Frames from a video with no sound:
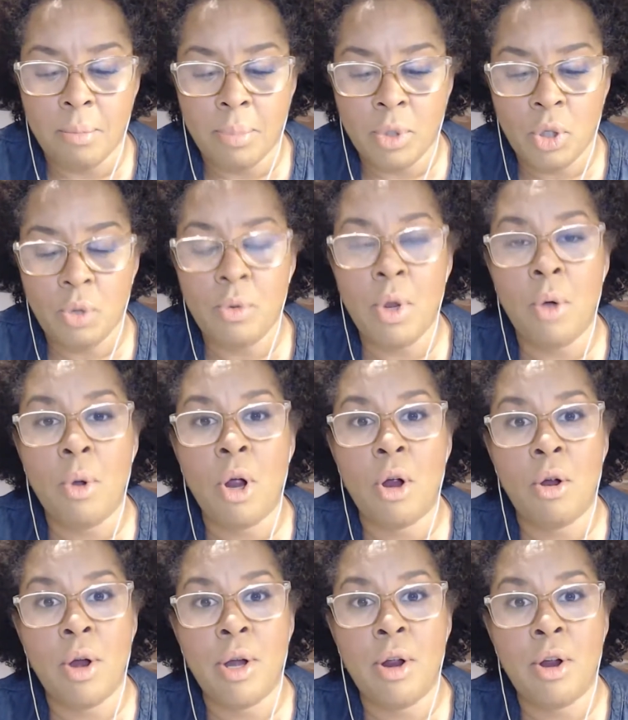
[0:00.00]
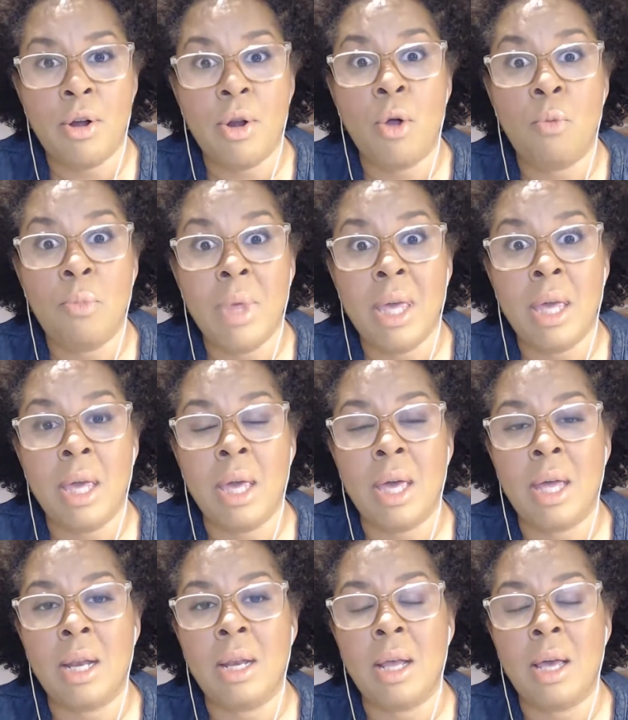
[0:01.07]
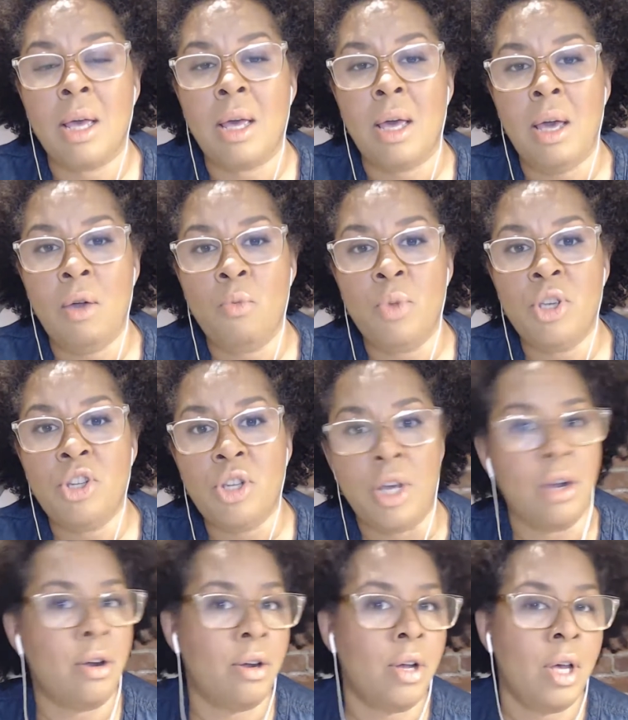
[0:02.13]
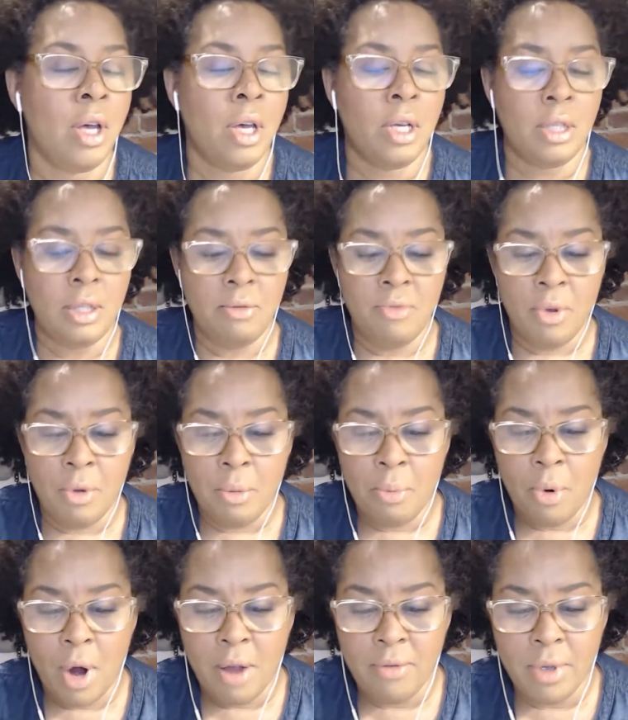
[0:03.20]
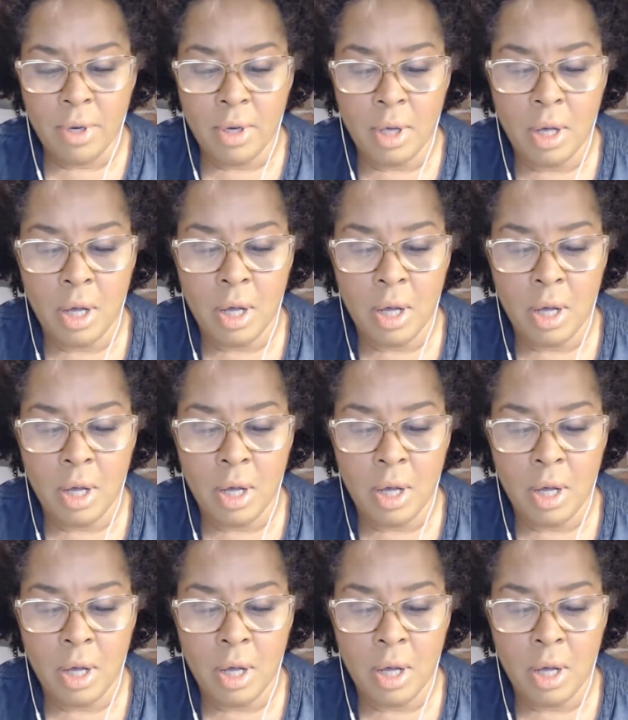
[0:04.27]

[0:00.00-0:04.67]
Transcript: to know her and her know me, and we share some very private